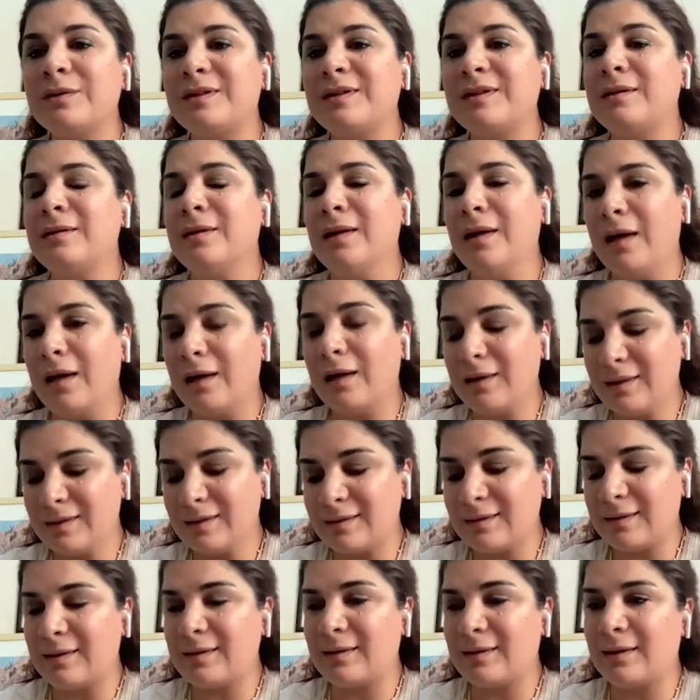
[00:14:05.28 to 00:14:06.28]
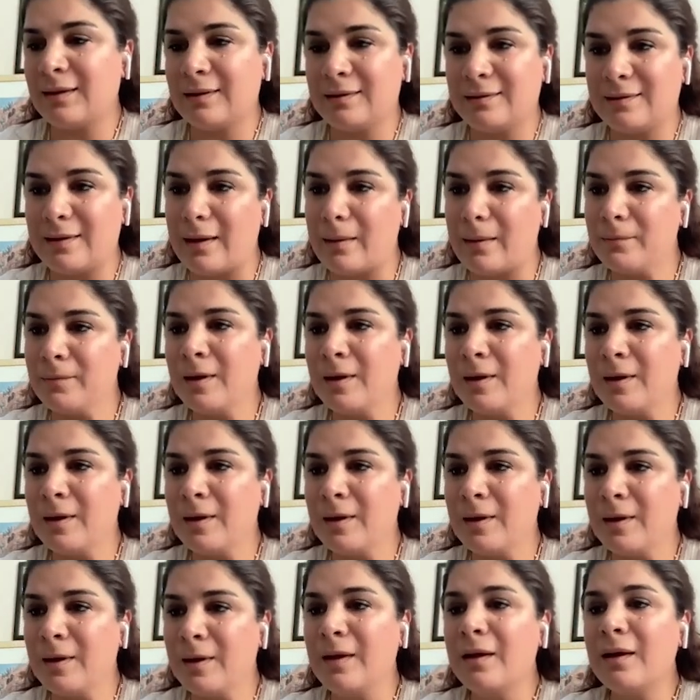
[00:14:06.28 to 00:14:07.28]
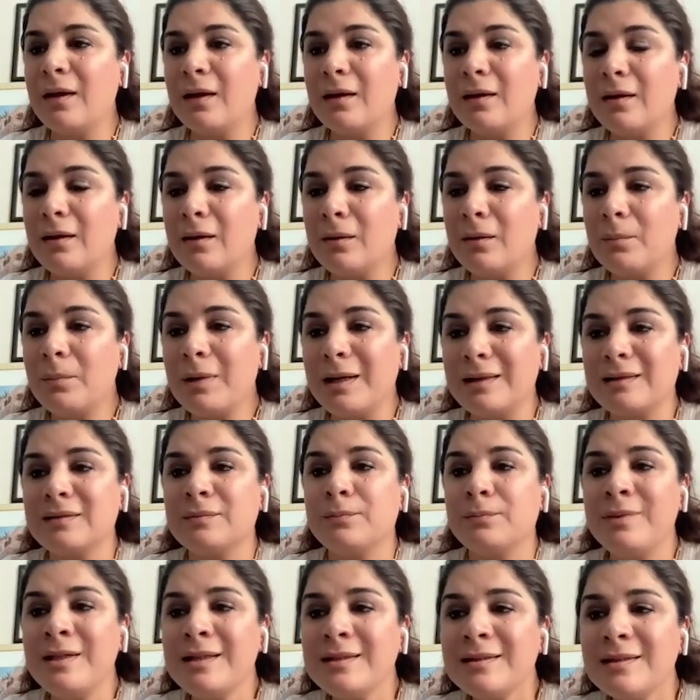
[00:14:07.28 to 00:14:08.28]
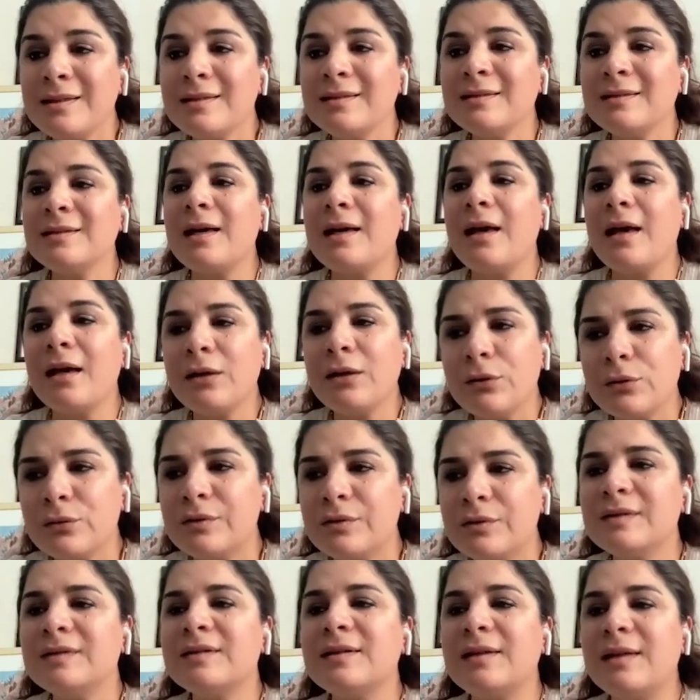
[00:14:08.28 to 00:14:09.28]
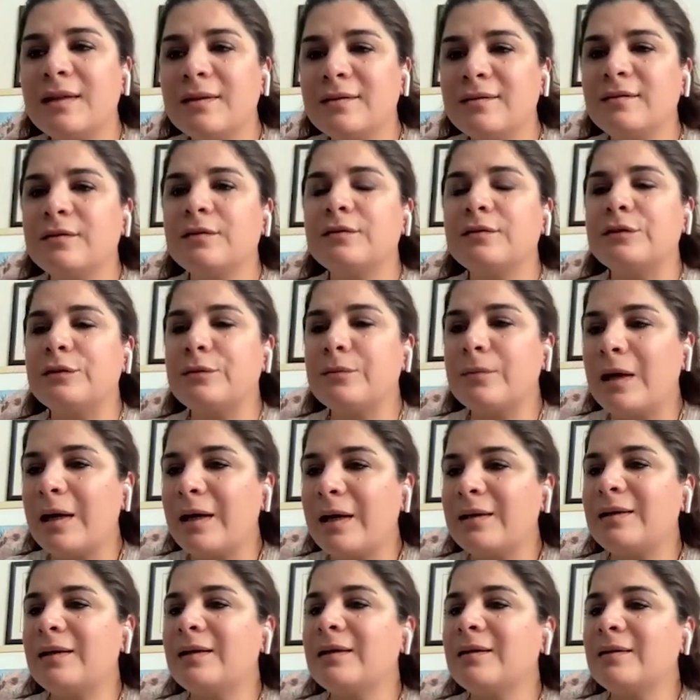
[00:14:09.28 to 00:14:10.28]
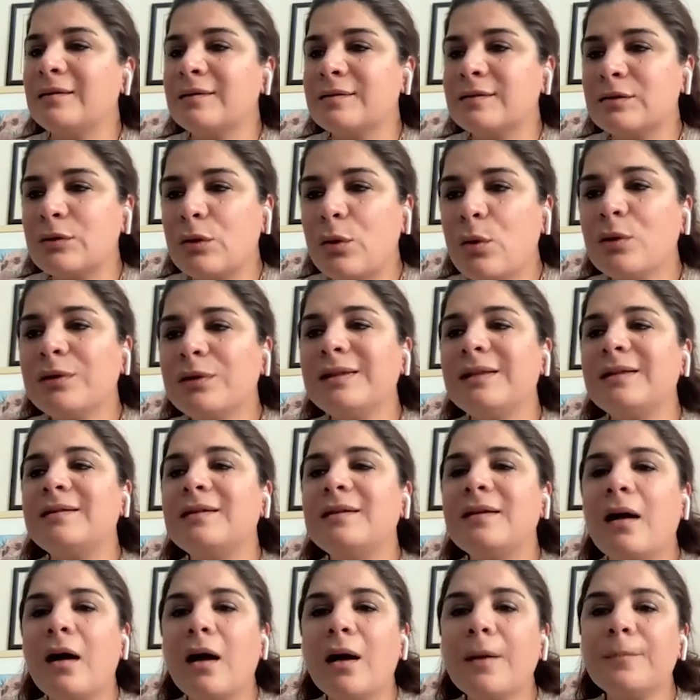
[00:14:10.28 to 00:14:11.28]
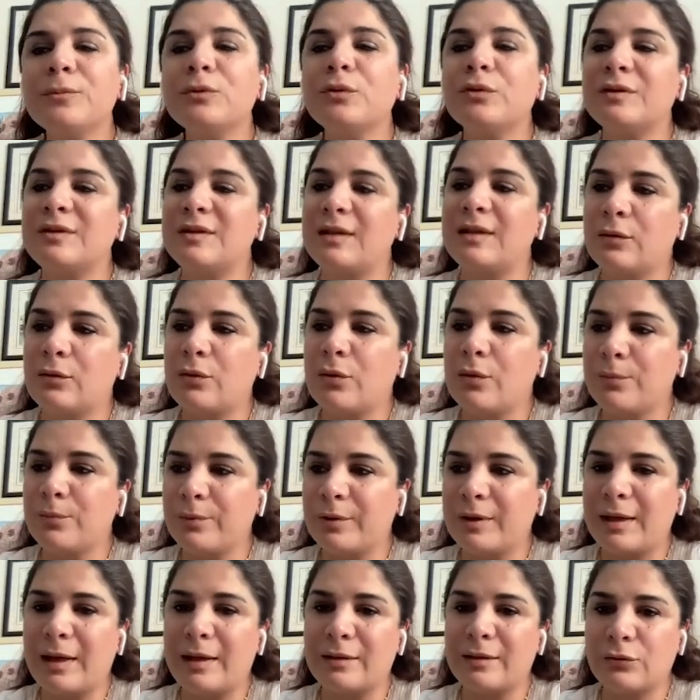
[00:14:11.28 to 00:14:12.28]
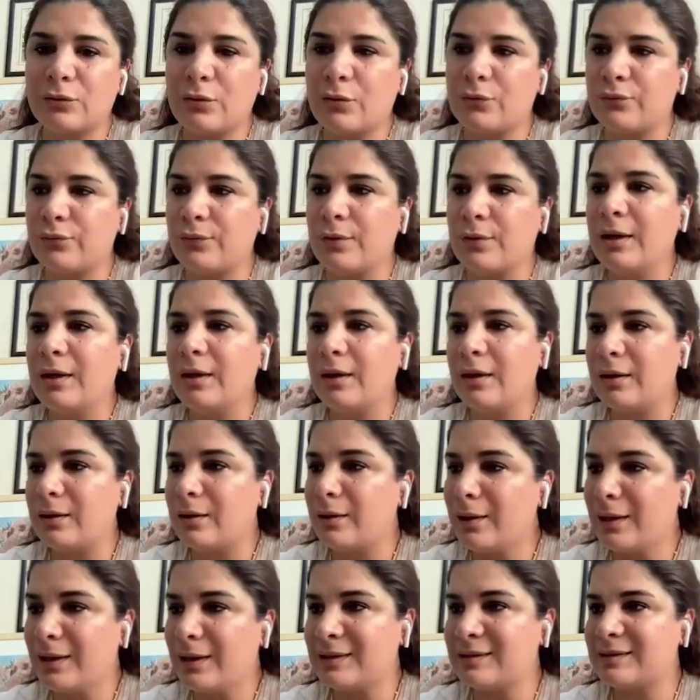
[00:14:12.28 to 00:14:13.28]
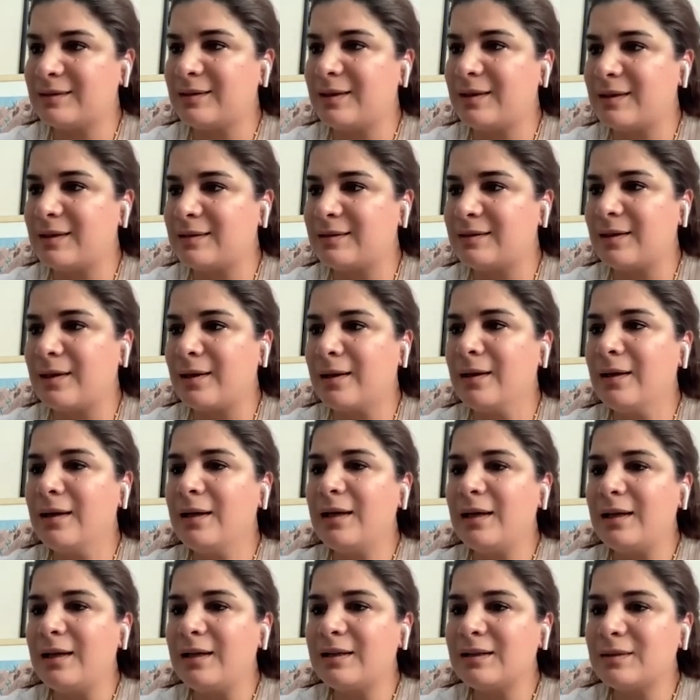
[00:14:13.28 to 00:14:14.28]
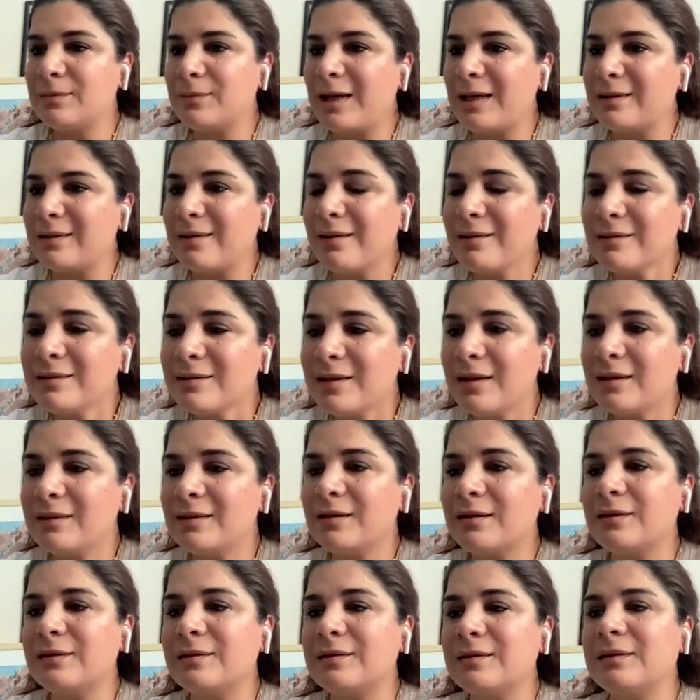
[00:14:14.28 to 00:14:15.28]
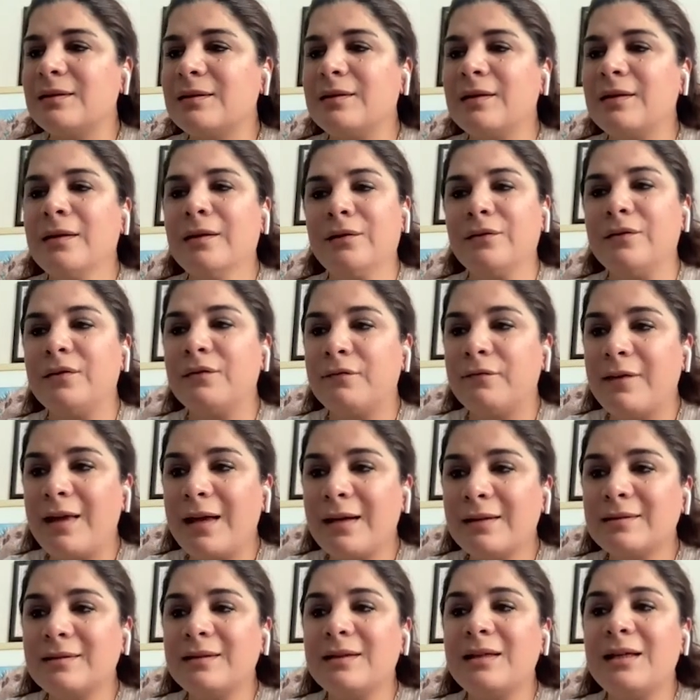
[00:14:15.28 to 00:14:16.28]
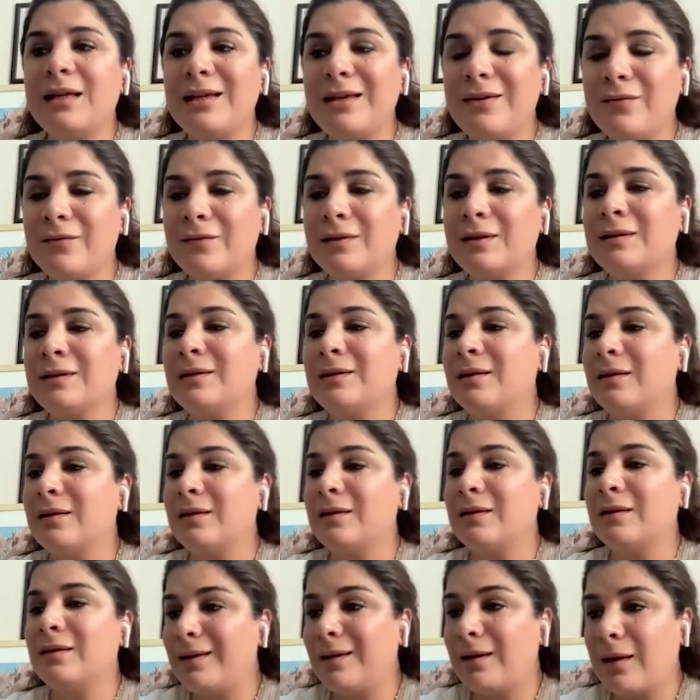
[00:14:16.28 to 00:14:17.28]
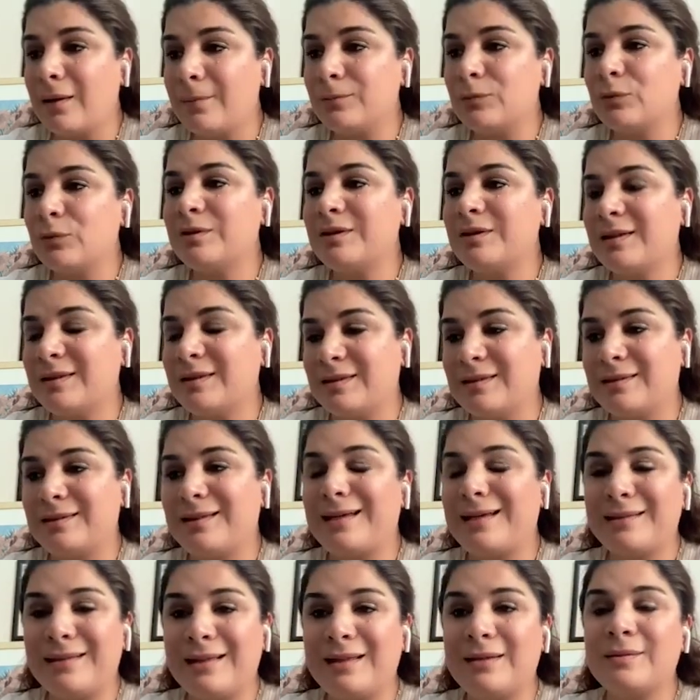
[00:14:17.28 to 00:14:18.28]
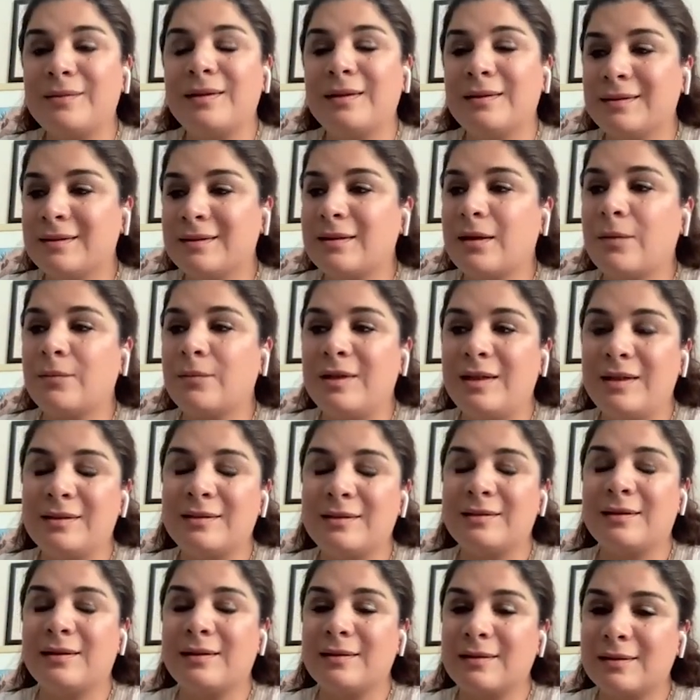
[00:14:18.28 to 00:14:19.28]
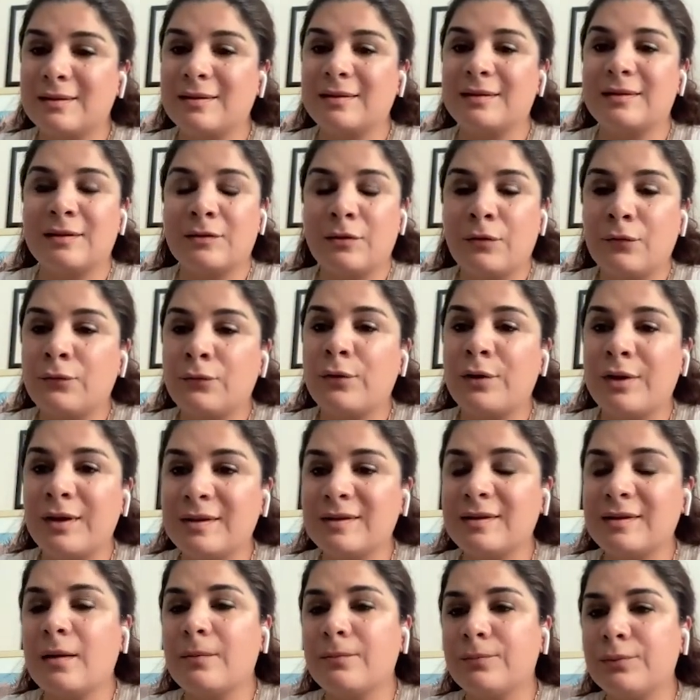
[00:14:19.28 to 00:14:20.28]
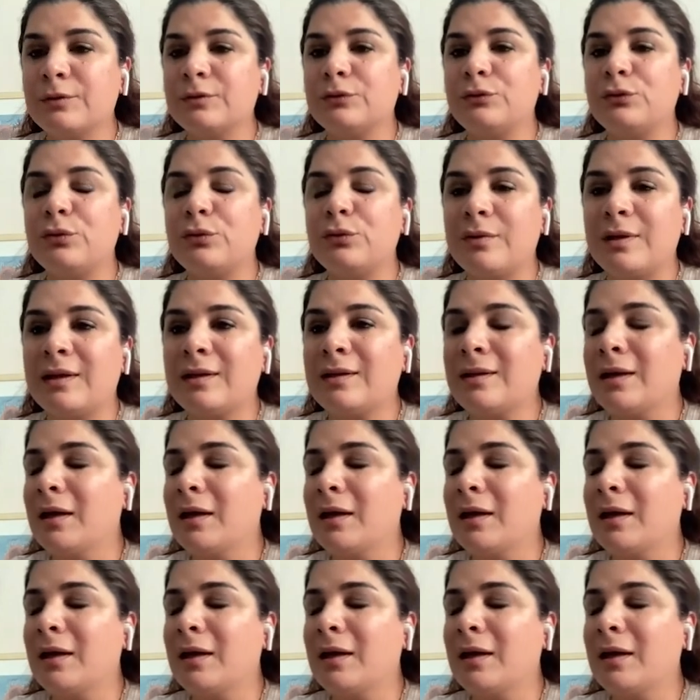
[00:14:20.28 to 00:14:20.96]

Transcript: the anesthetic depth. But this is accurate in determining solely the hypnotic component of anesthesia. It may not adequately reflect the even hypnotic state in some instances. For example, during